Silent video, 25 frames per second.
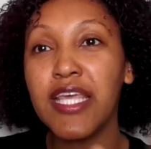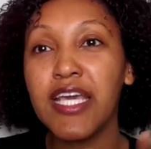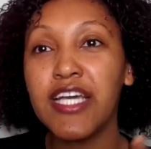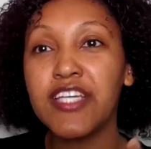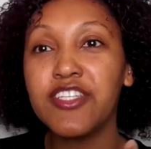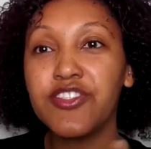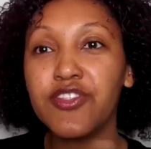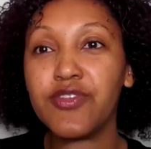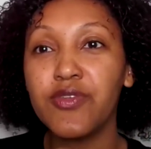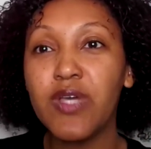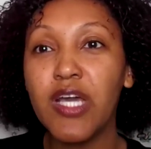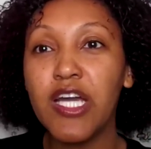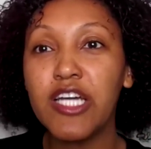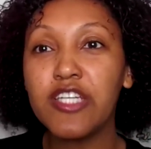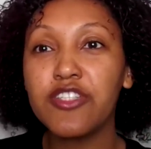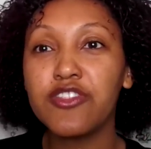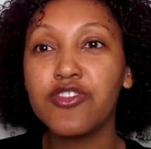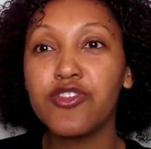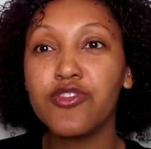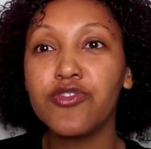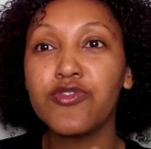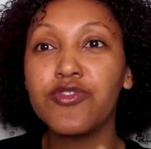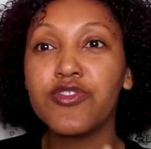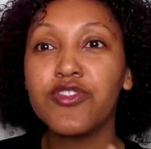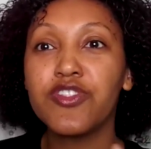yes, you
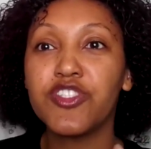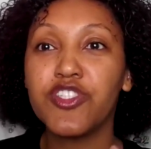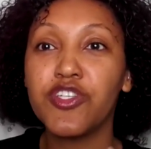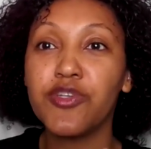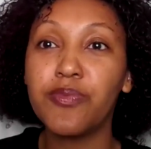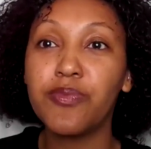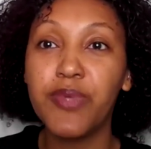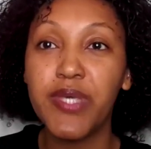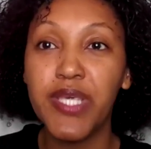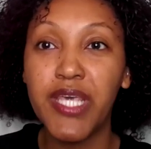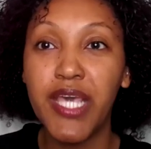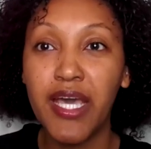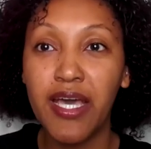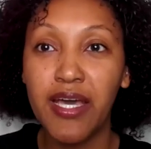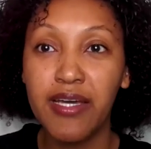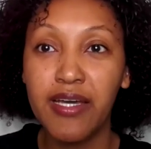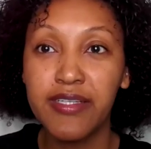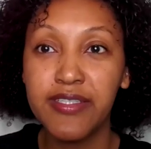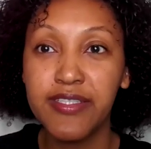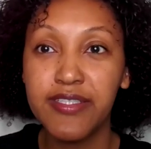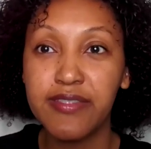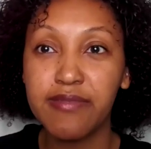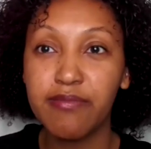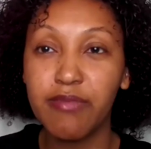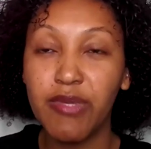guys use
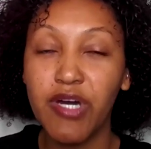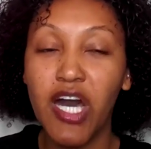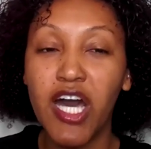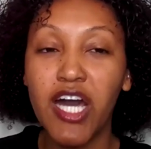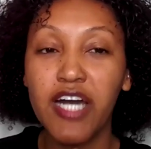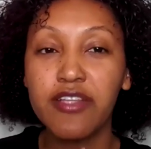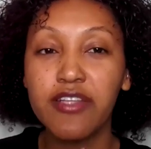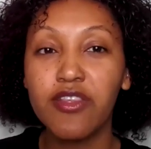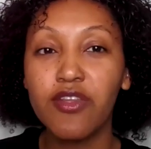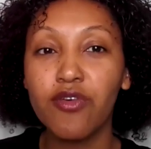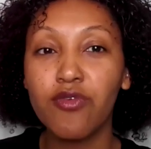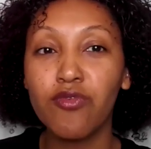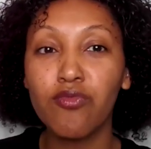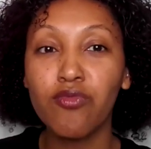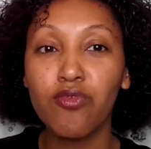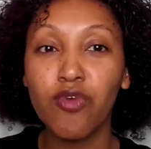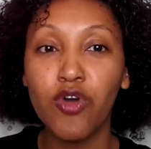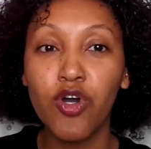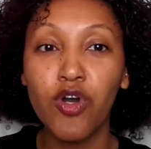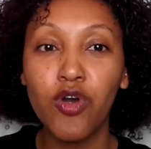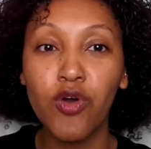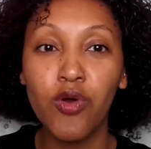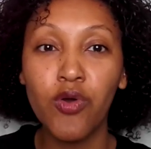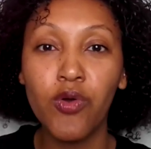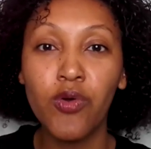GPS, but on the
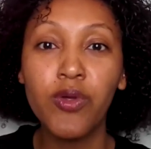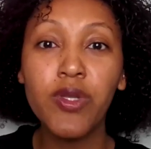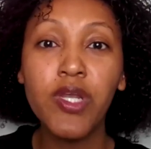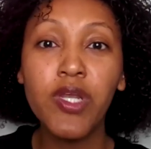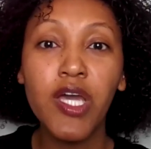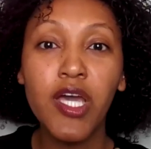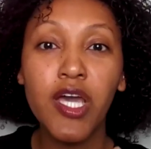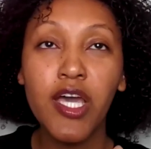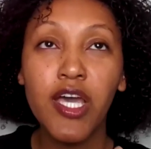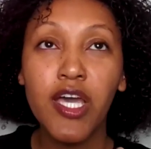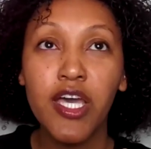road,